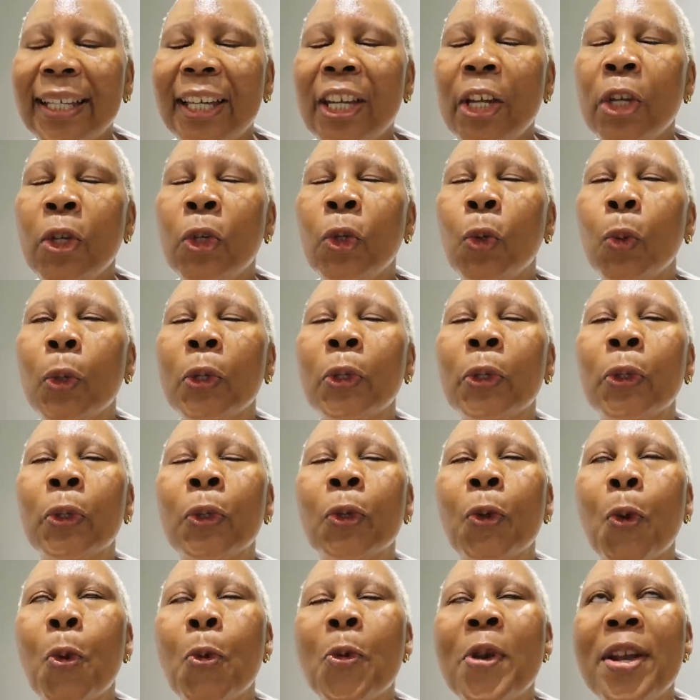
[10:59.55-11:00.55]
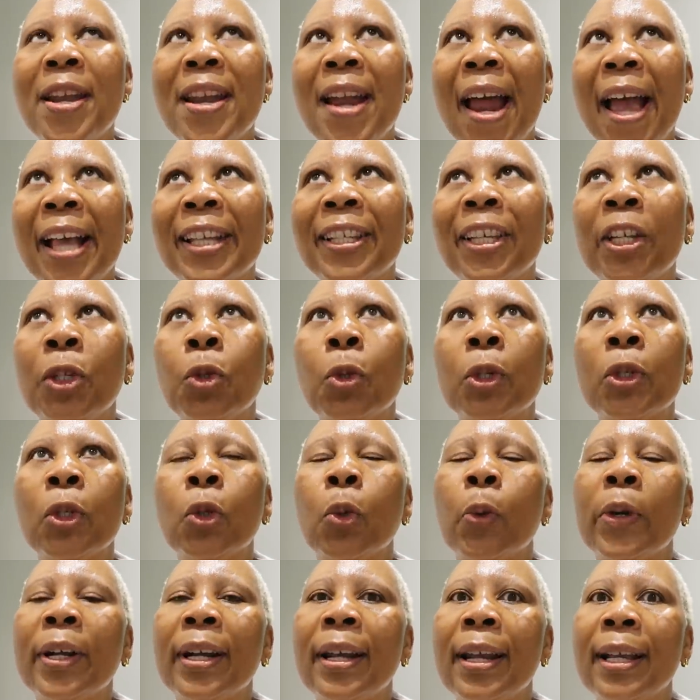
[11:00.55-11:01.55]
It was so nice, it was
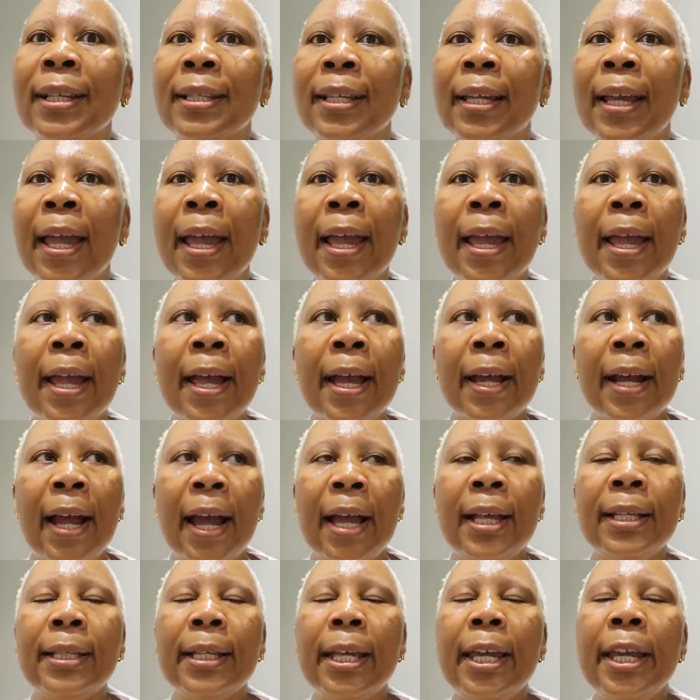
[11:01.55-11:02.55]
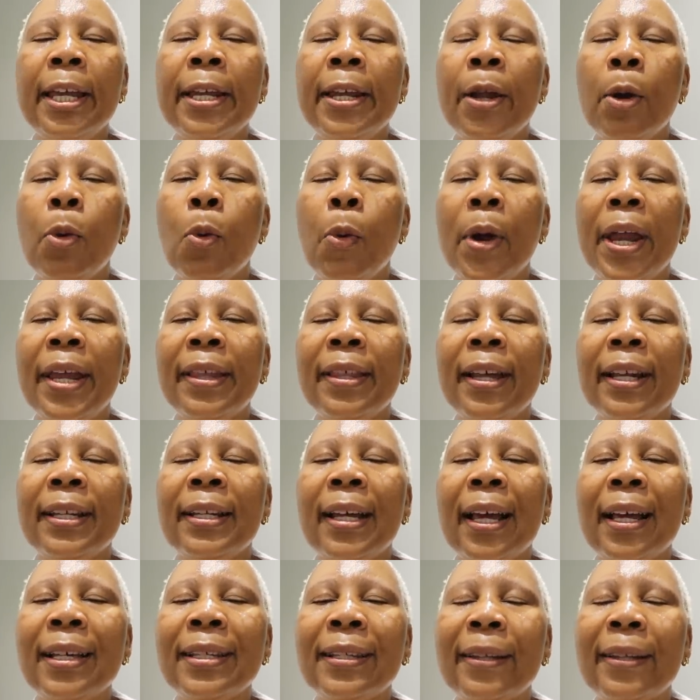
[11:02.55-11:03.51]
so relaxing, guys, in a way that I